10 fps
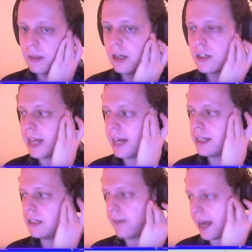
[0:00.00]
So that
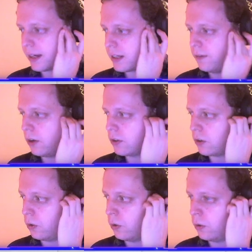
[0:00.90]
is a flat d4 to
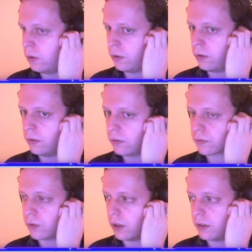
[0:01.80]
all
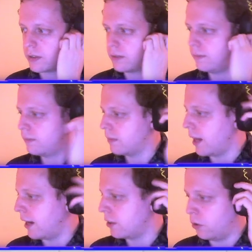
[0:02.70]
rolls.
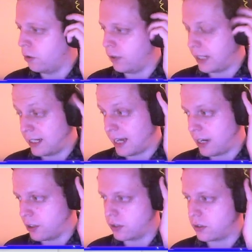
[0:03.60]
To all
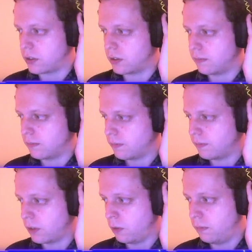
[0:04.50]
intelligence.
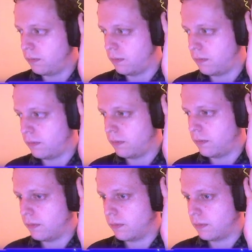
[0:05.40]
Oh.
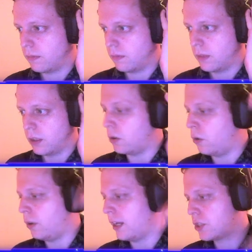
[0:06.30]
To
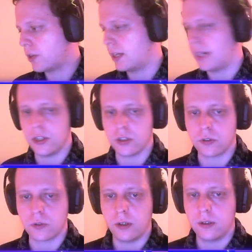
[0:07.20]
all history intelligence
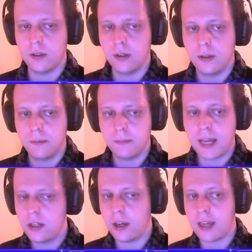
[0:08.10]
rolls.
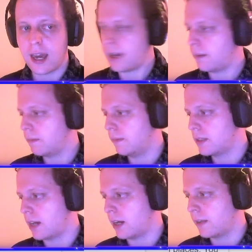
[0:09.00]
That's an okay
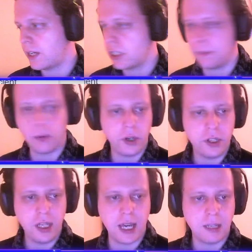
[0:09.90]
starting feature, but we
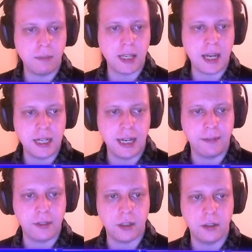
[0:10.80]
also get something else at
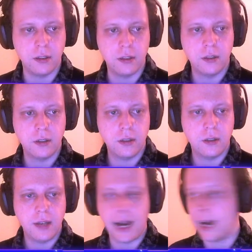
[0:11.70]
level 2.
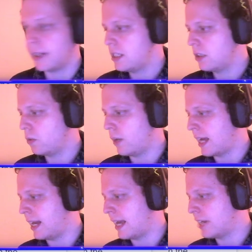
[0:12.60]
This is the one
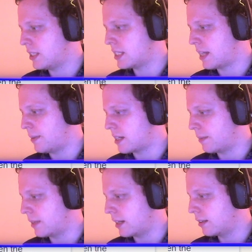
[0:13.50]
that allows you to summon
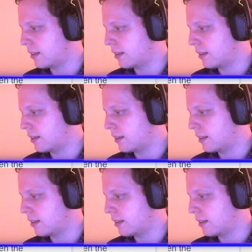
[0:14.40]
something.